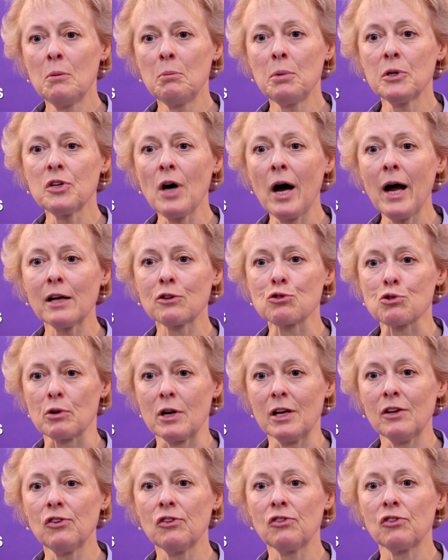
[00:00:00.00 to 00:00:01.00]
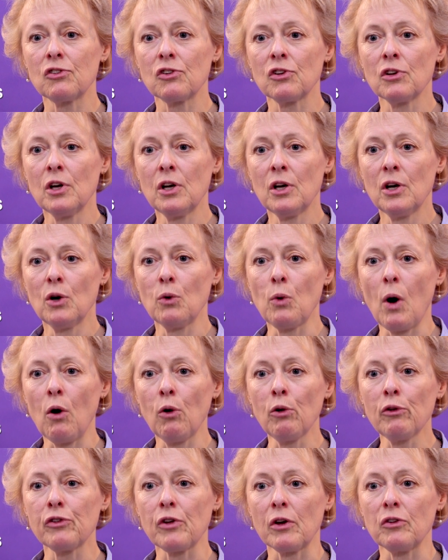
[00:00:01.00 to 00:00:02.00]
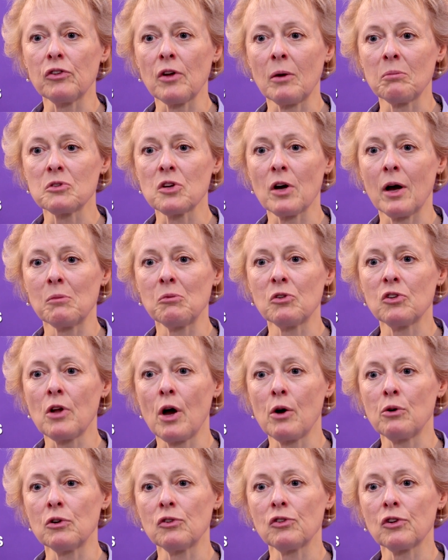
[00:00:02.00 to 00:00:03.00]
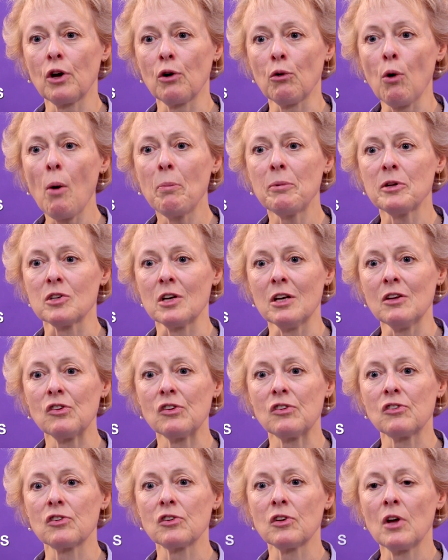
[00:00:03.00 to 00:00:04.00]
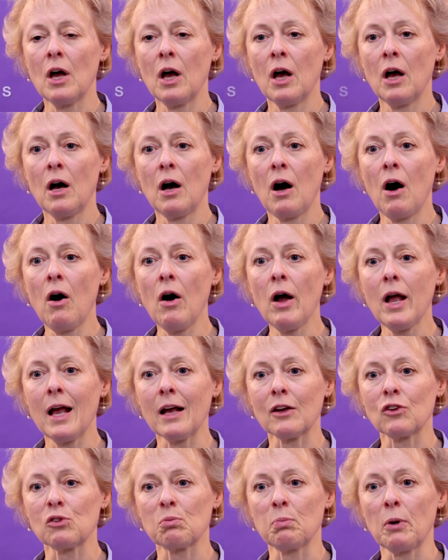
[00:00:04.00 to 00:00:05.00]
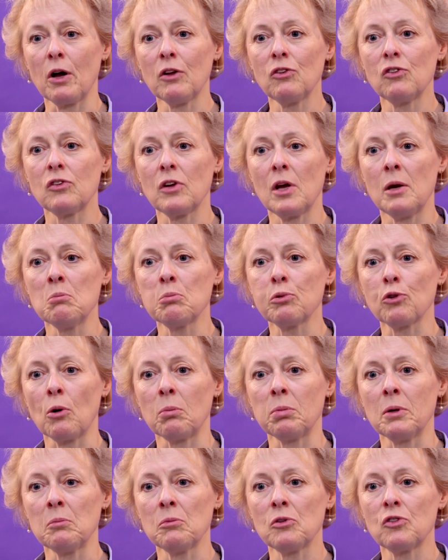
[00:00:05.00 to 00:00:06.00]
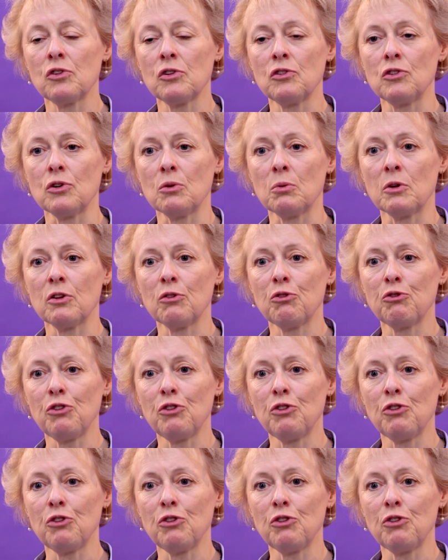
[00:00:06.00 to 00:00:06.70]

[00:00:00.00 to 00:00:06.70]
Podiatrists, who are also sometimes known as chiropodists, are experts in problems to do with the